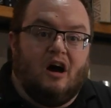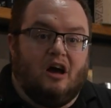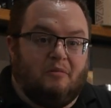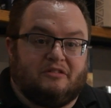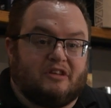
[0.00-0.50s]

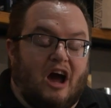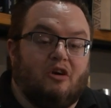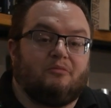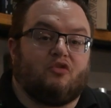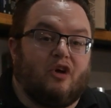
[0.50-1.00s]
I mean,
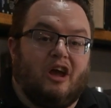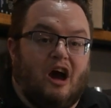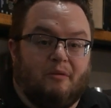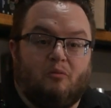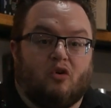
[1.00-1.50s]
Skyrim's great.
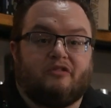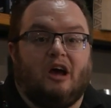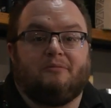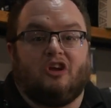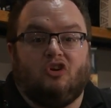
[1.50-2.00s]
How many more
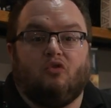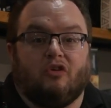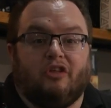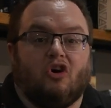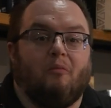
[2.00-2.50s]
times can you
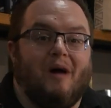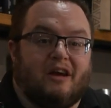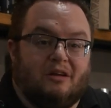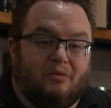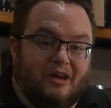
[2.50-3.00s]
really go
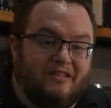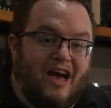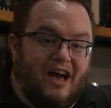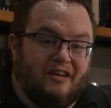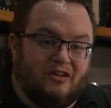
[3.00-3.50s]
back and play
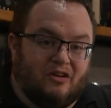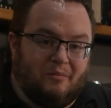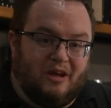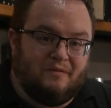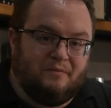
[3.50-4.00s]
that? You know what
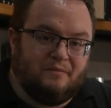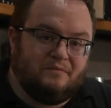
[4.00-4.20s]
I mean?